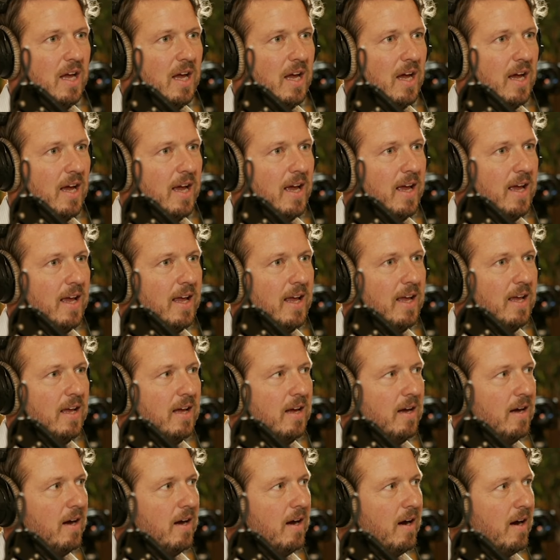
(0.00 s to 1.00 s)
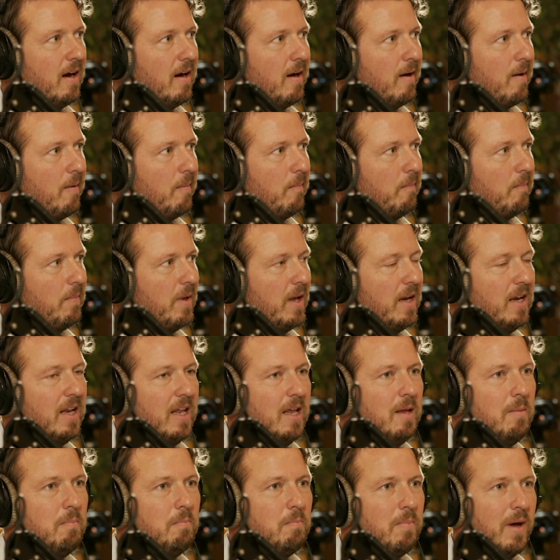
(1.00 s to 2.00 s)
a um, an
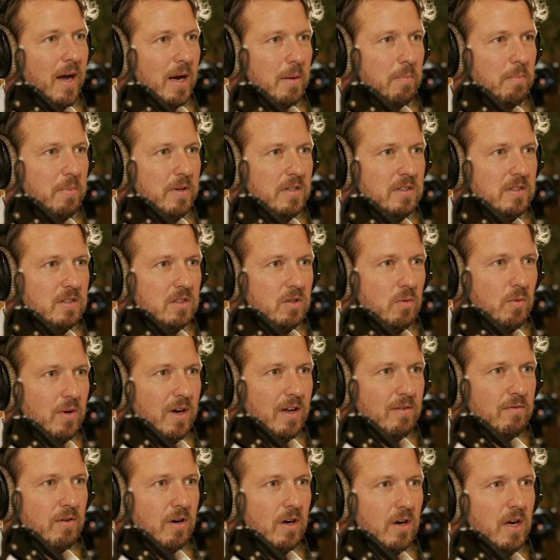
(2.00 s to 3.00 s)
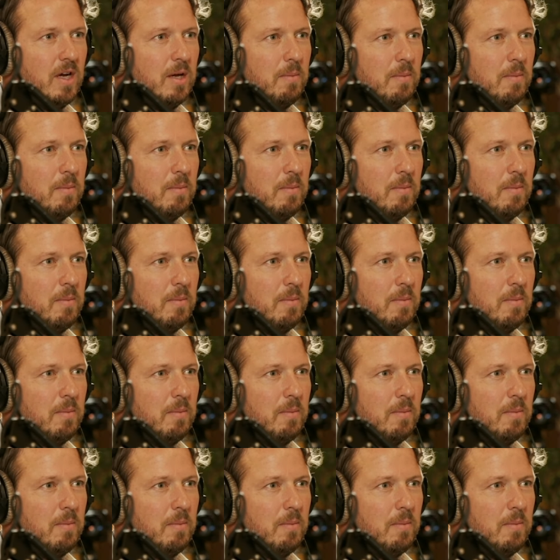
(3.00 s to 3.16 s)
impact business or whatever